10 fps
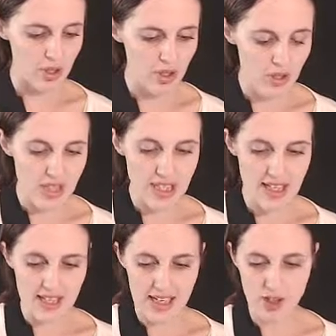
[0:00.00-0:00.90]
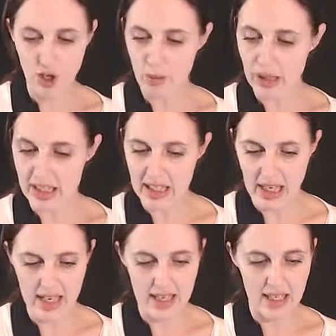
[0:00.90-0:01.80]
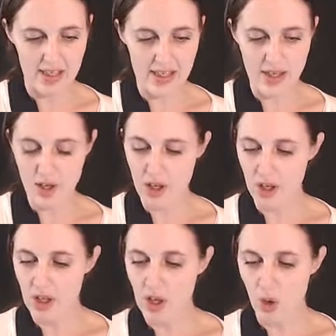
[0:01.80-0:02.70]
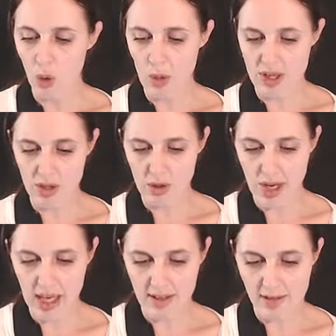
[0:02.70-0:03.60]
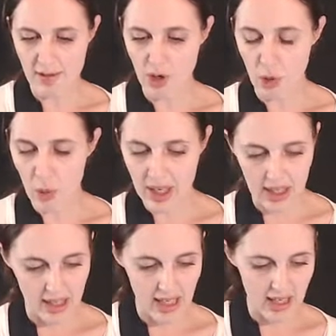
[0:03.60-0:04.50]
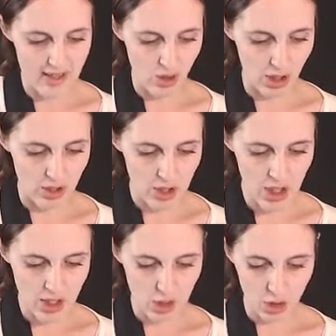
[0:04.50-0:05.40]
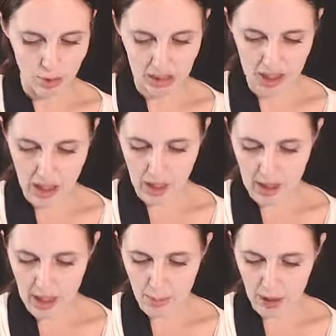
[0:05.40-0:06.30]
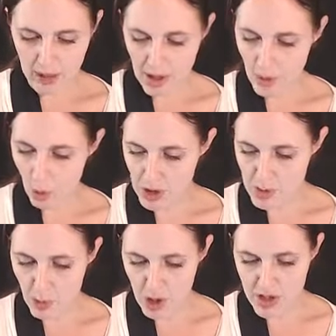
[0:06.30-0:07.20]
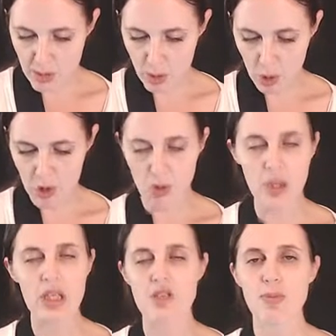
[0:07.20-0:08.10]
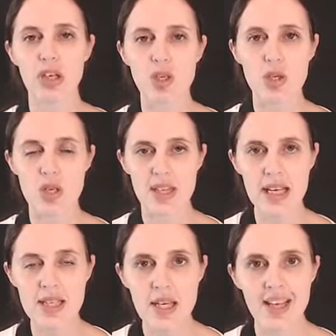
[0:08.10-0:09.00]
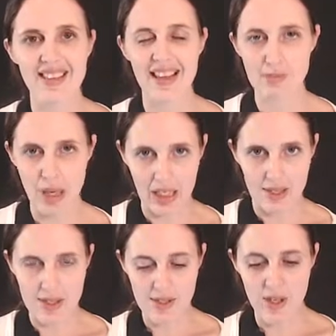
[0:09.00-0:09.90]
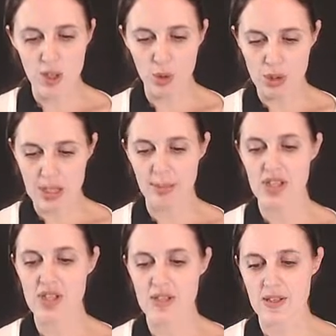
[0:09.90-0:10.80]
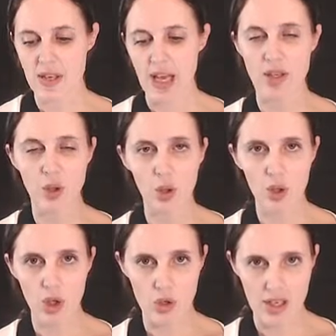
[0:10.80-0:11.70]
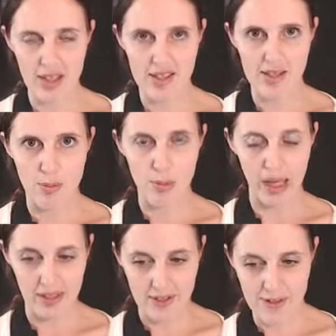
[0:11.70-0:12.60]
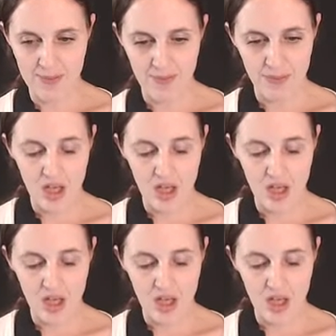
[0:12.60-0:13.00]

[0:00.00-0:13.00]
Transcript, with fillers: Whether you see this as completely a net zero or whether you add the 301 in there, it's going to change your amount here. But what's most important, we need to make sure that they balance your debits and your credits balance.